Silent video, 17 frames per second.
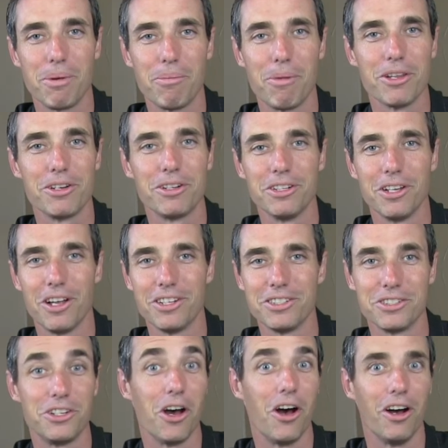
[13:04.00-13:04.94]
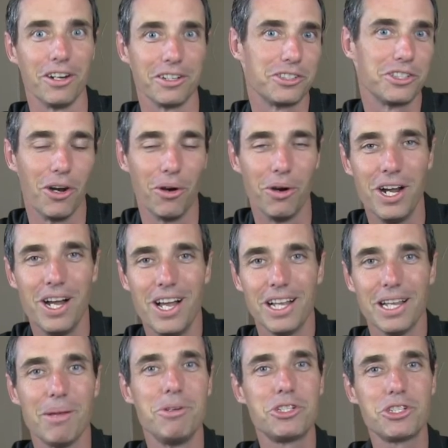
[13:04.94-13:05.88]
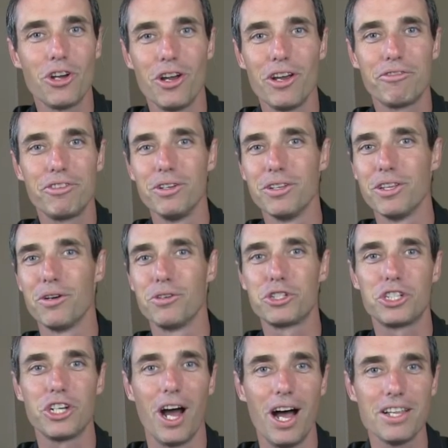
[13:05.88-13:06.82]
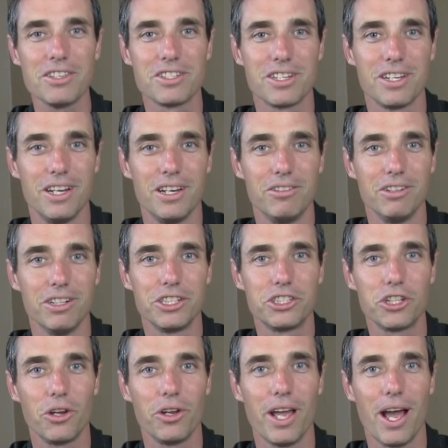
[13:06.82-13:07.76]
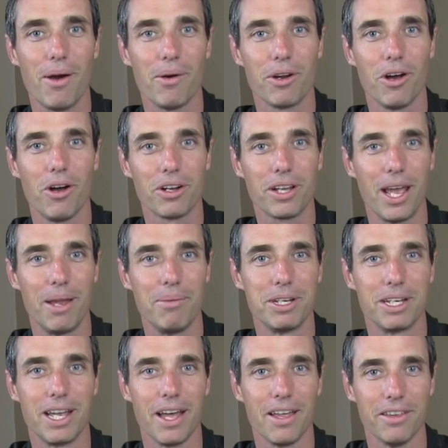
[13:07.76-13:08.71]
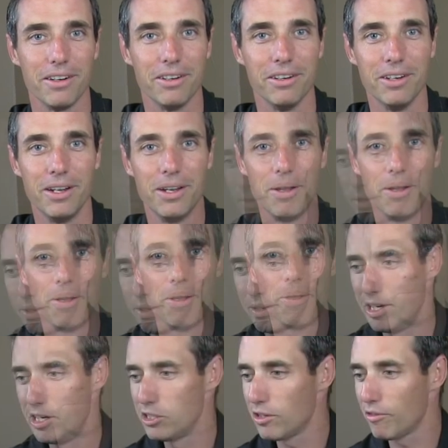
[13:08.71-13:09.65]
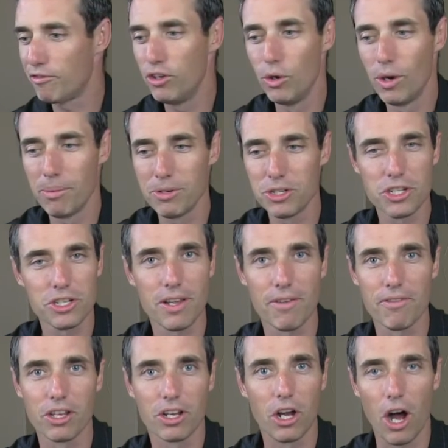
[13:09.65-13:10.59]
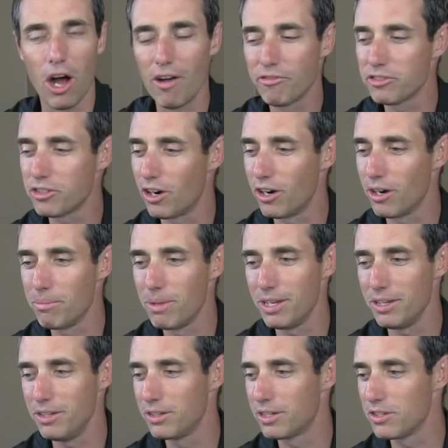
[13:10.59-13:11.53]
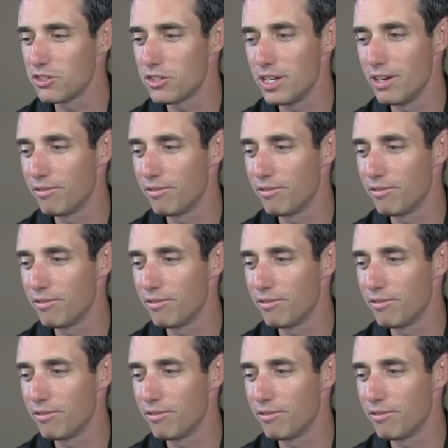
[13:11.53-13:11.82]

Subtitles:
my mother-in-law's dog. So let me show you a few of those shots and really show you how it all came together. Here's a few images of the golf tournament. You